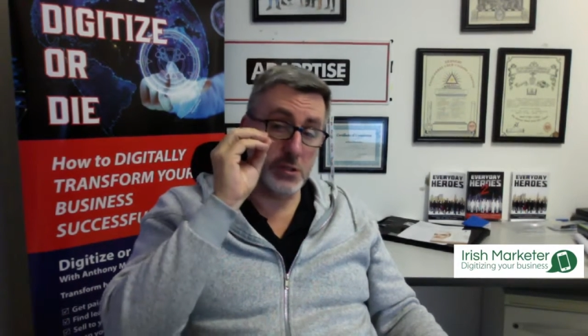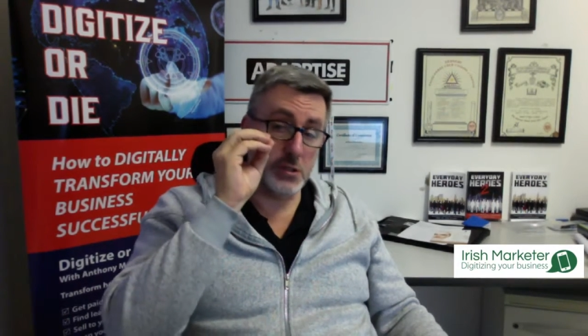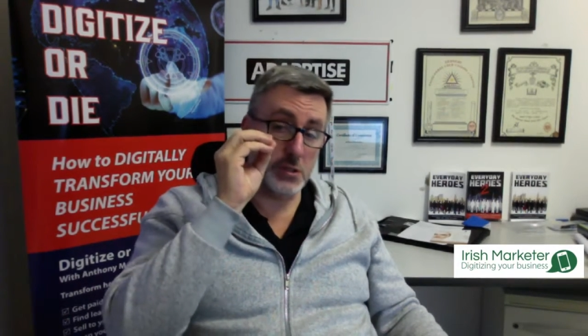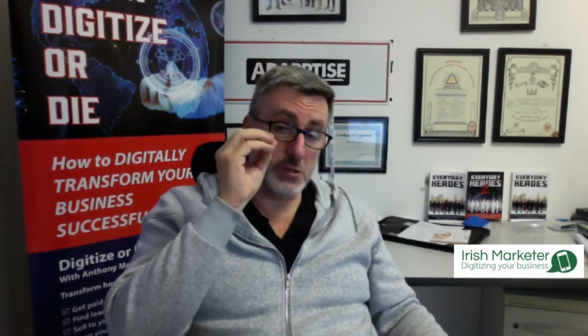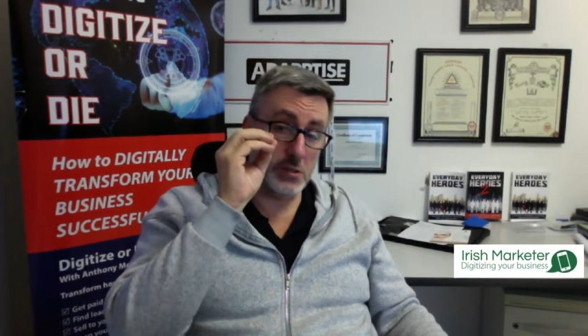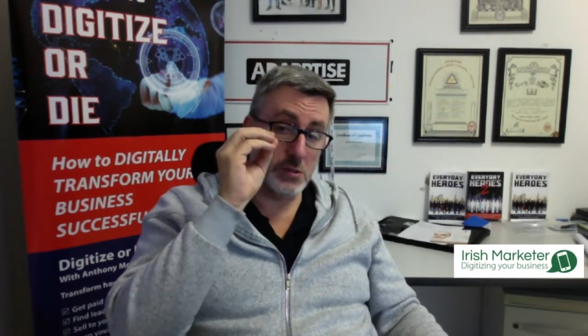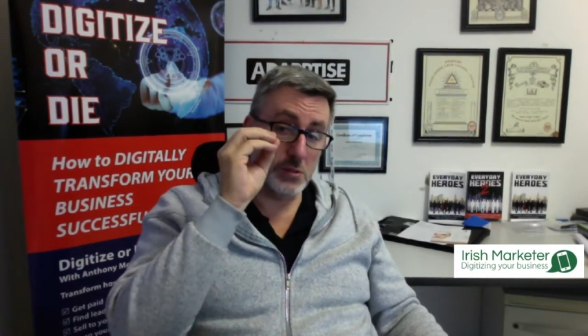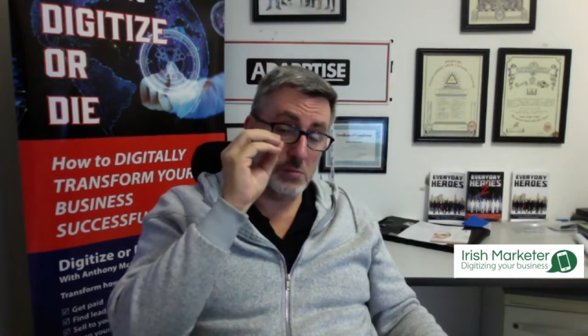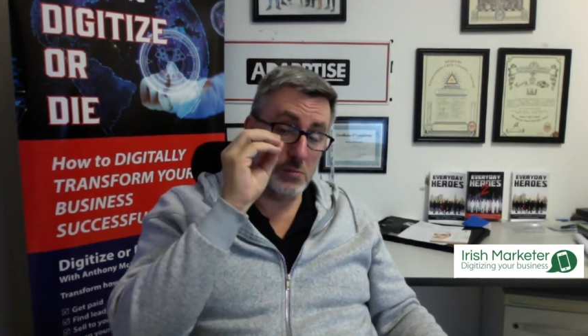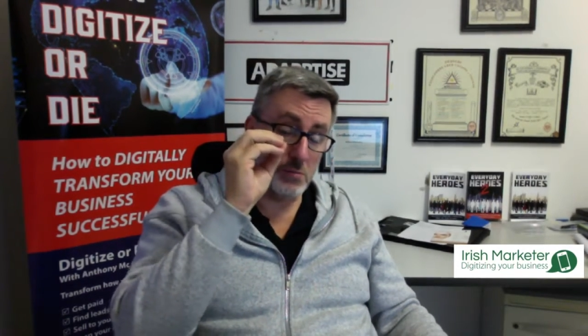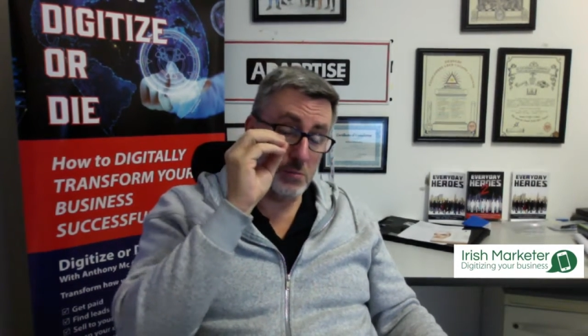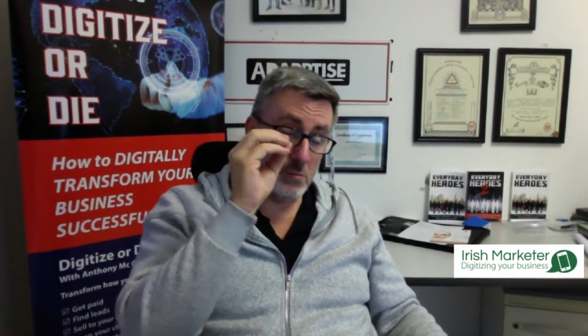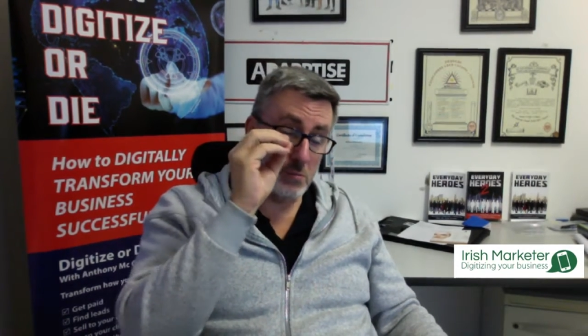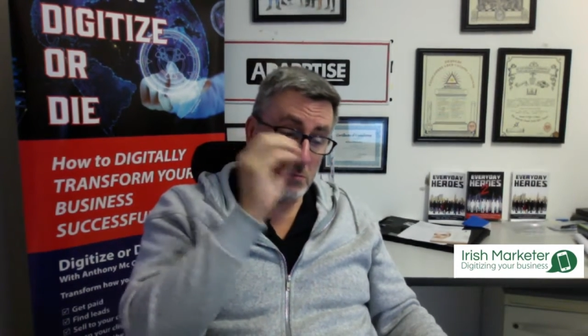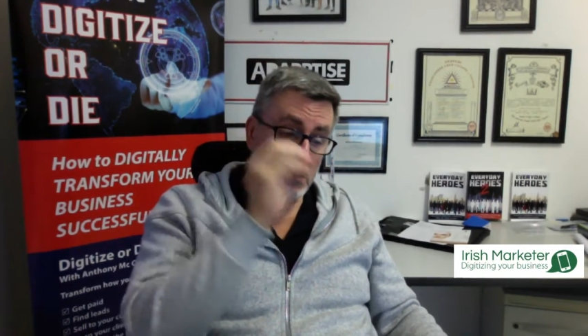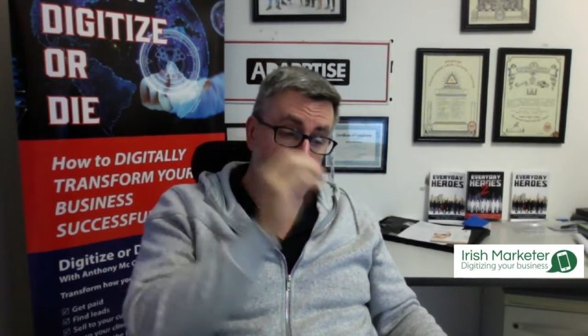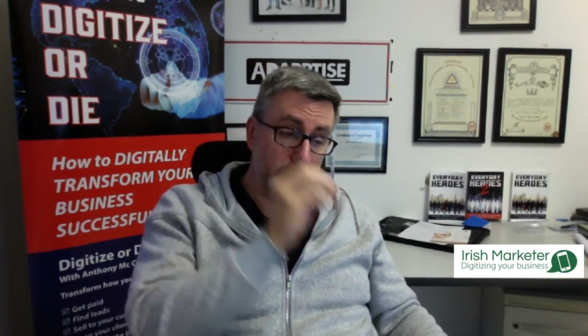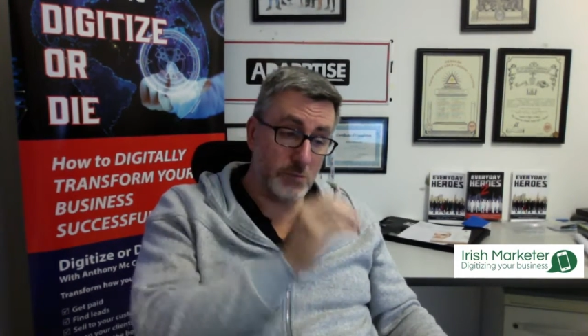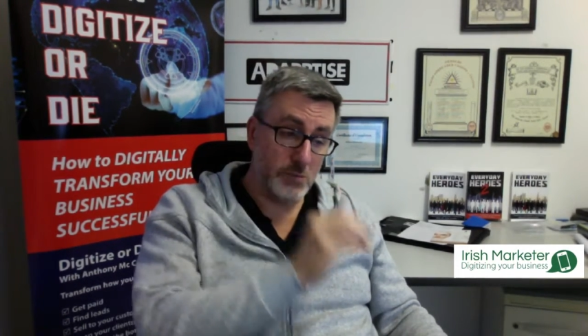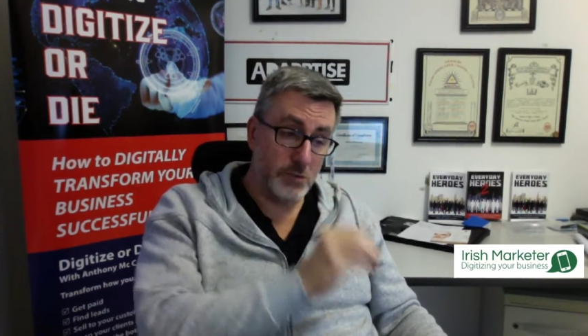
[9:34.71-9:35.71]
is
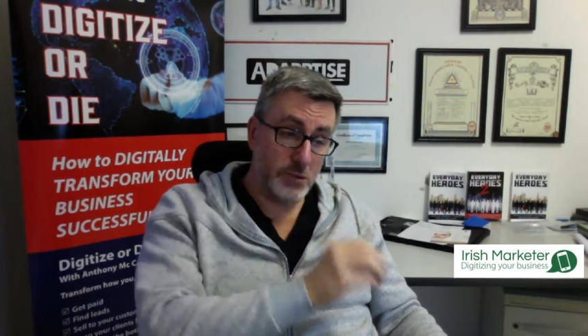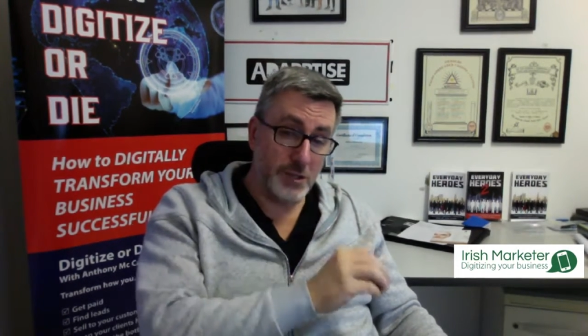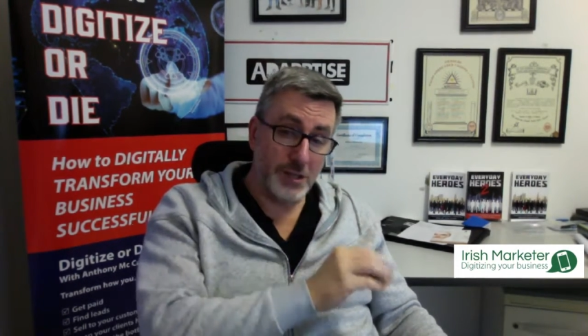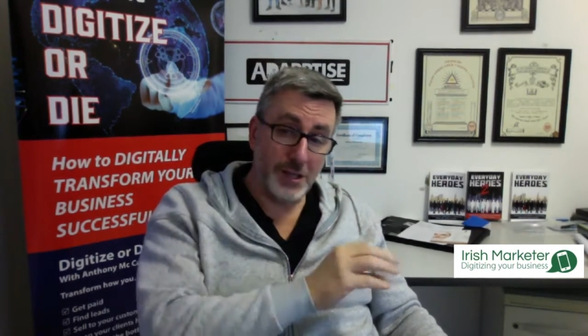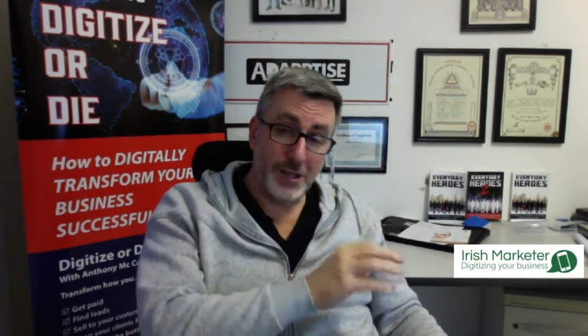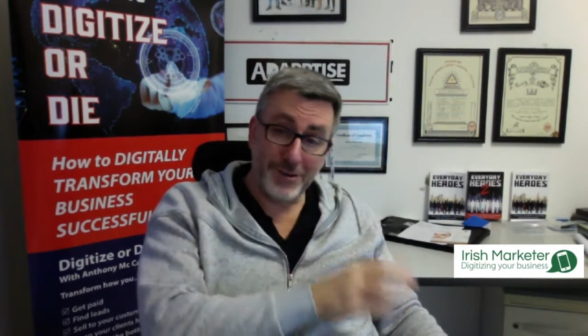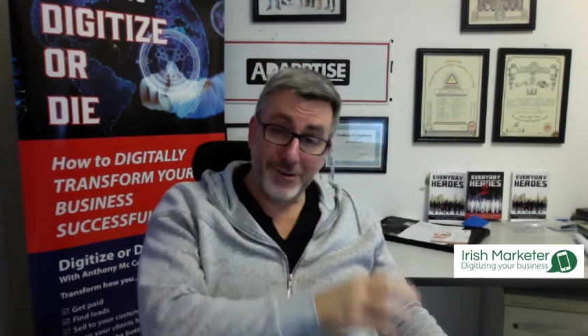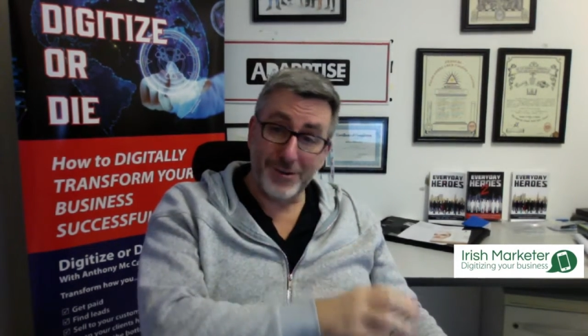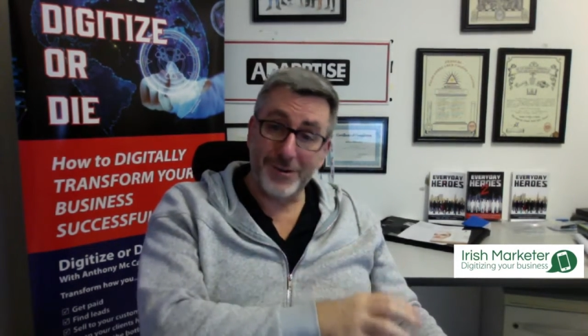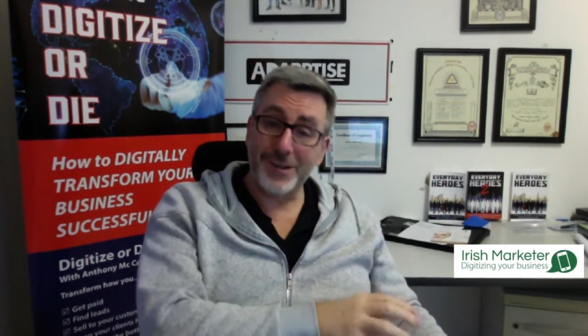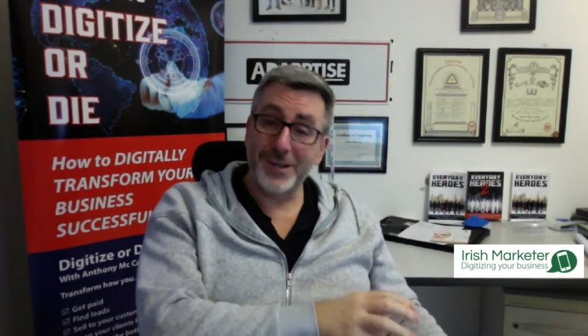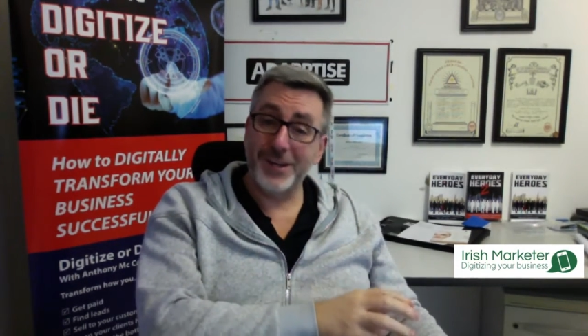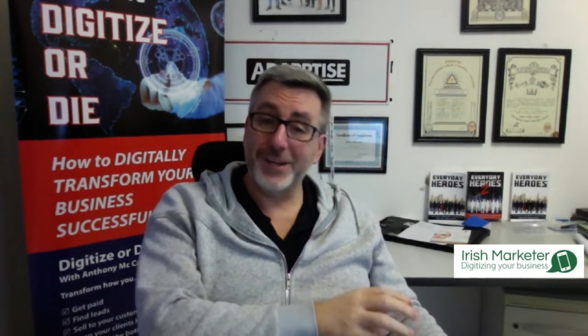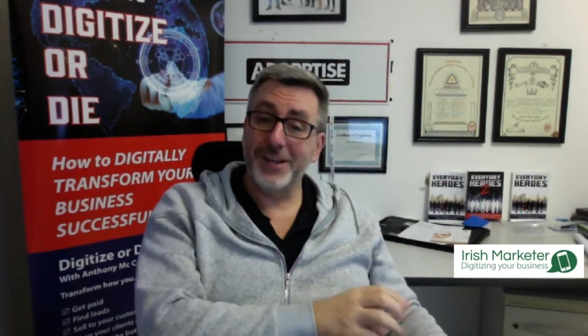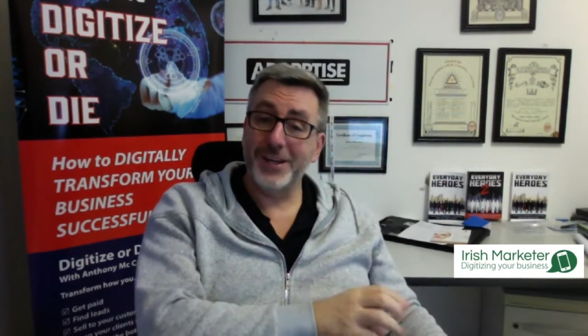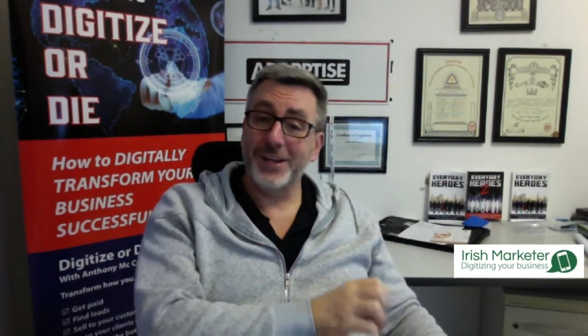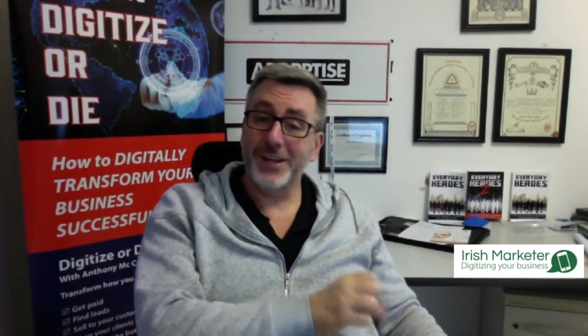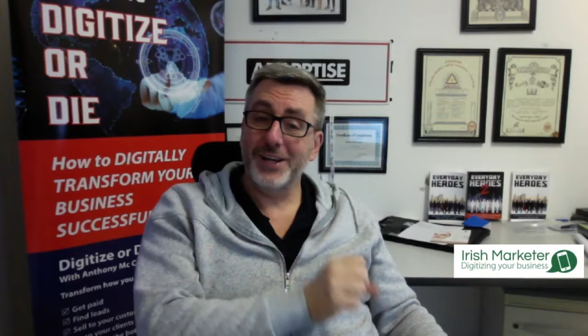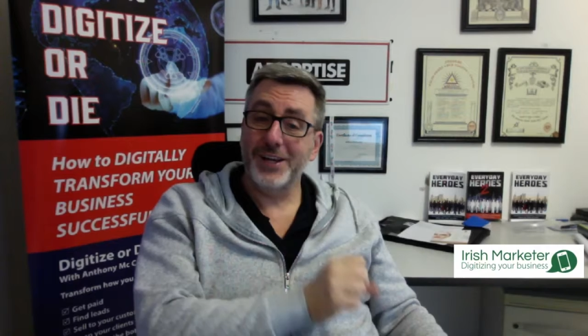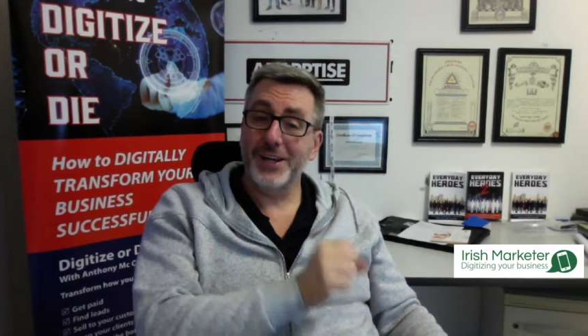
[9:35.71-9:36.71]
literally